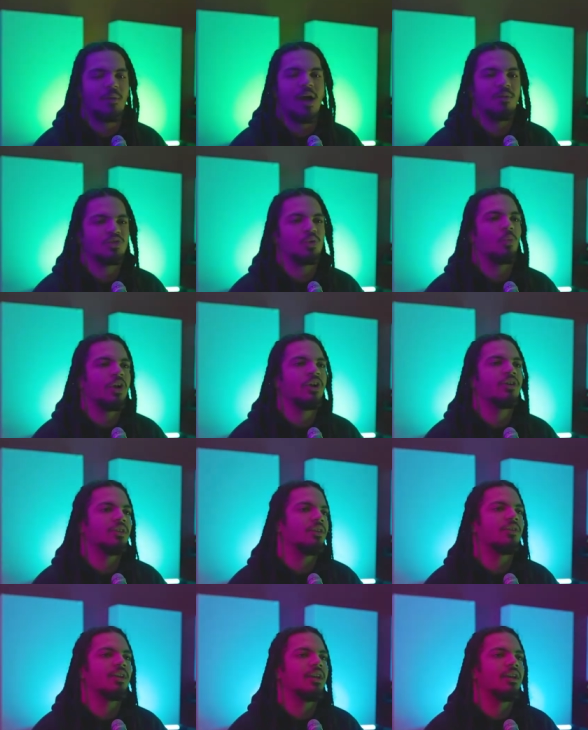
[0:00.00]
I was a weird
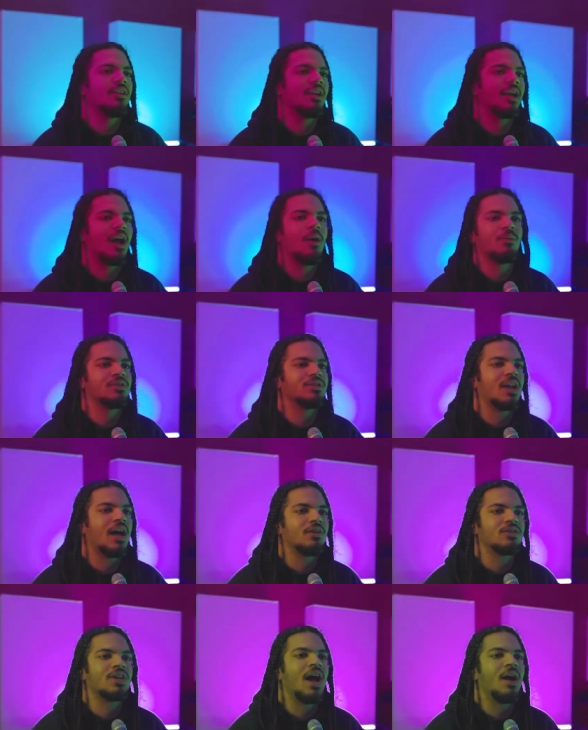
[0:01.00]
little kid like i wasn't
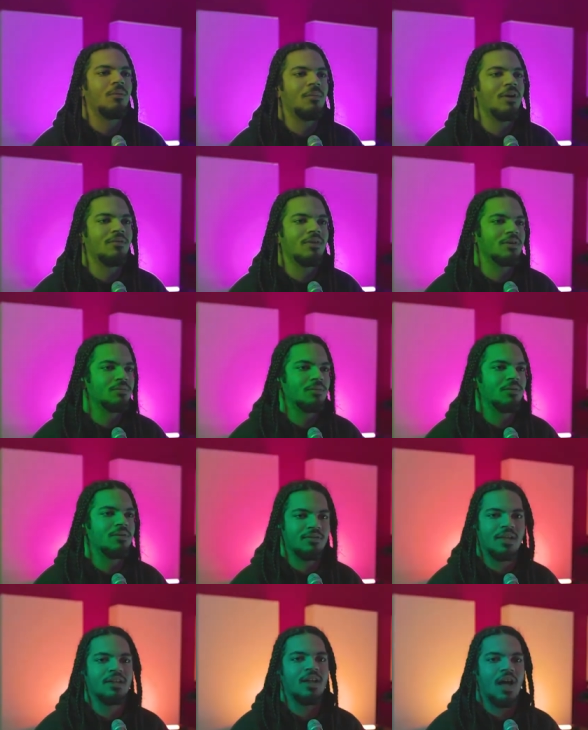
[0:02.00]
outside with motherfuckers
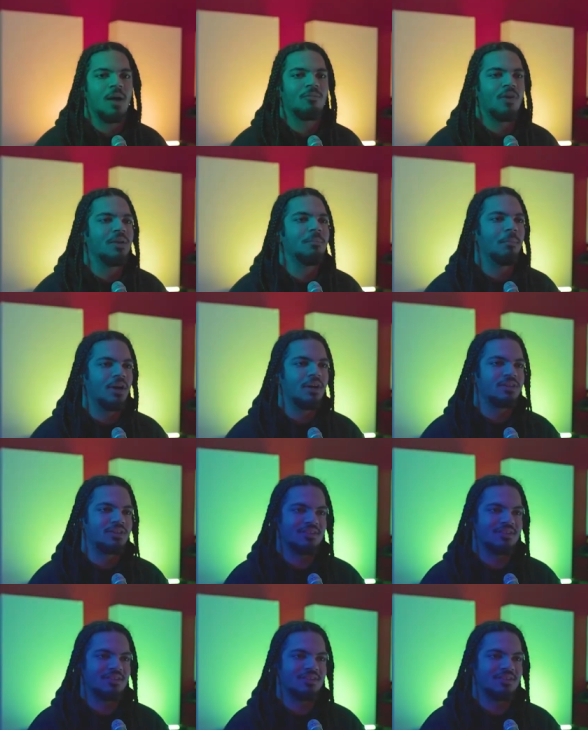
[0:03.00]
but like nah i'm writing books